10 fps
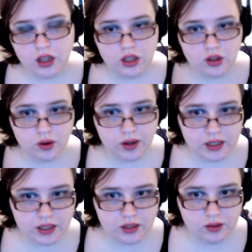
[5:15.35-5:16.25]

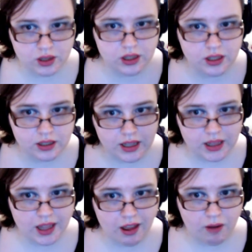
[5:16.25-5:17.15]
you think like
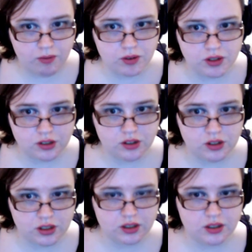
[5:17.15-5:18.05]
that versus
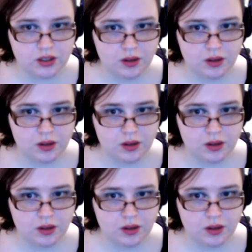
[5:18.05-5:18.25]
just